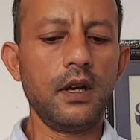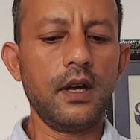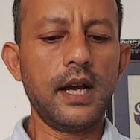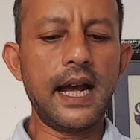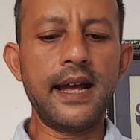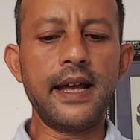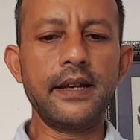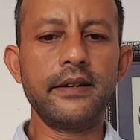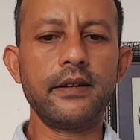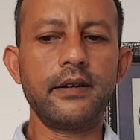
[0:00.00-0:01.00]

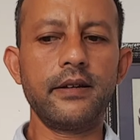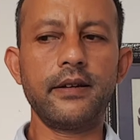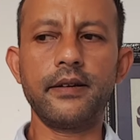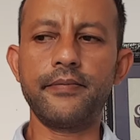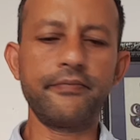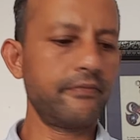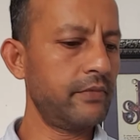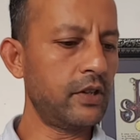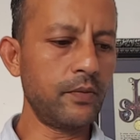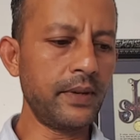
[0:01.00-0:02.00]
And, you
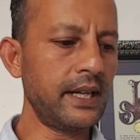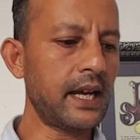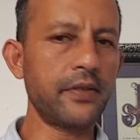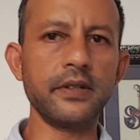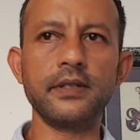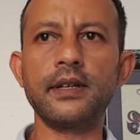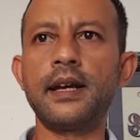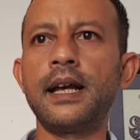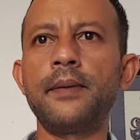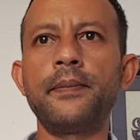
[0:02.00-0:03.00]
know, many others,
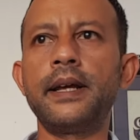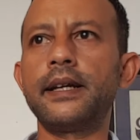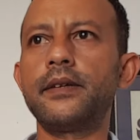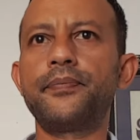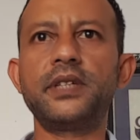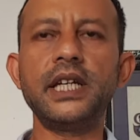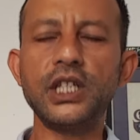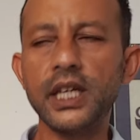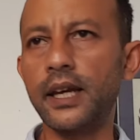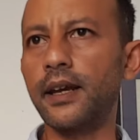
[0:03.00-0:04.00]
like
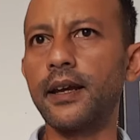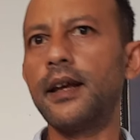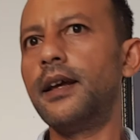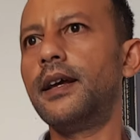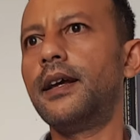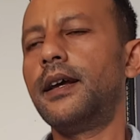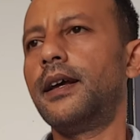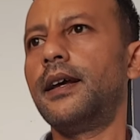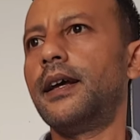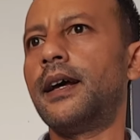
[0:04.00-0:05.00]
teaching
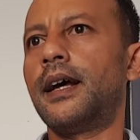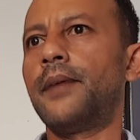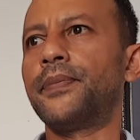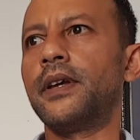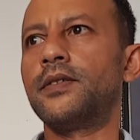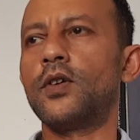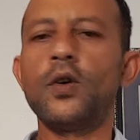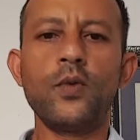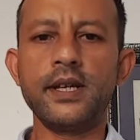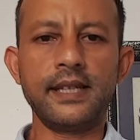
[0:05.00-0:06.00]
is
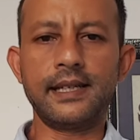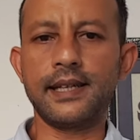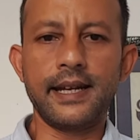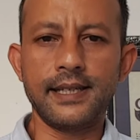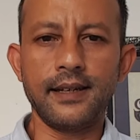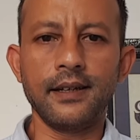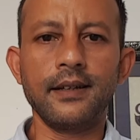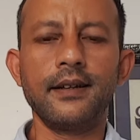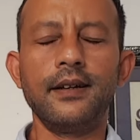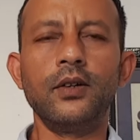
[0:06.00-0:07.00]
always exciting.
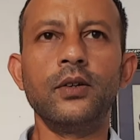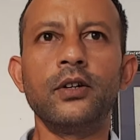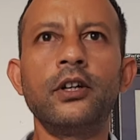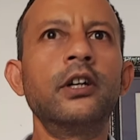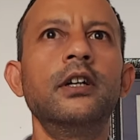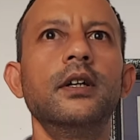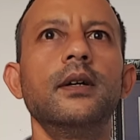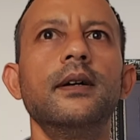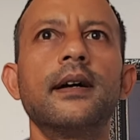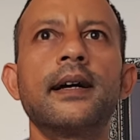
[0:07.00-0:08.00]
Or
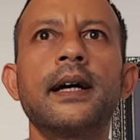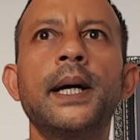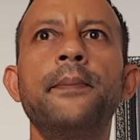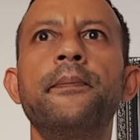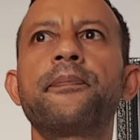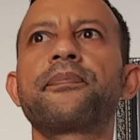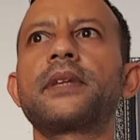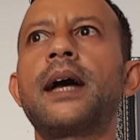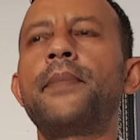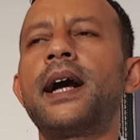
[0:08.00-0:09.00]
a
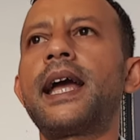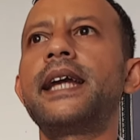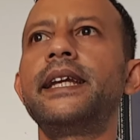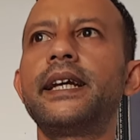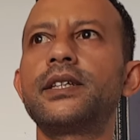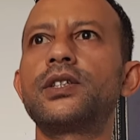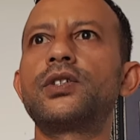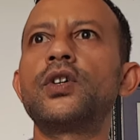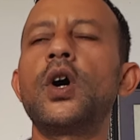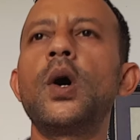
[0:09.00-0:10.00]
mechanic's
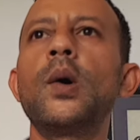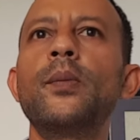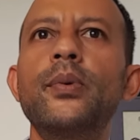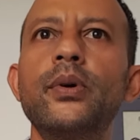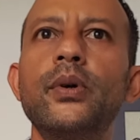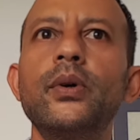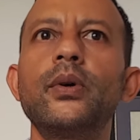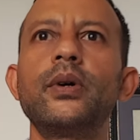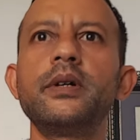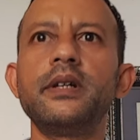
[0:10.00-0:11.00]
job
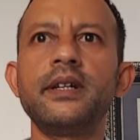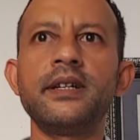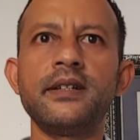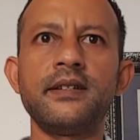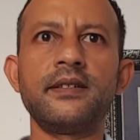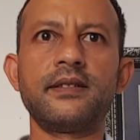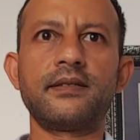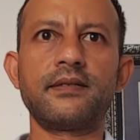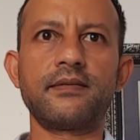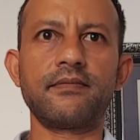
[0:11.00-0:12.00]

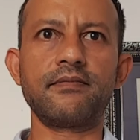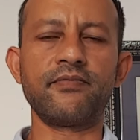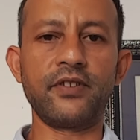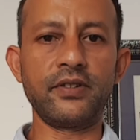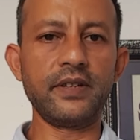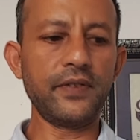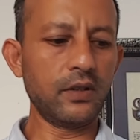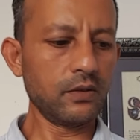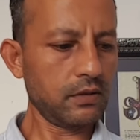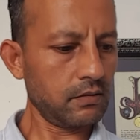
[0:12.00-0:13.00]
is very
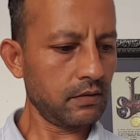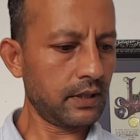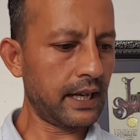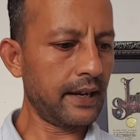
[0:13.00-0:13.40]
difficult, okay?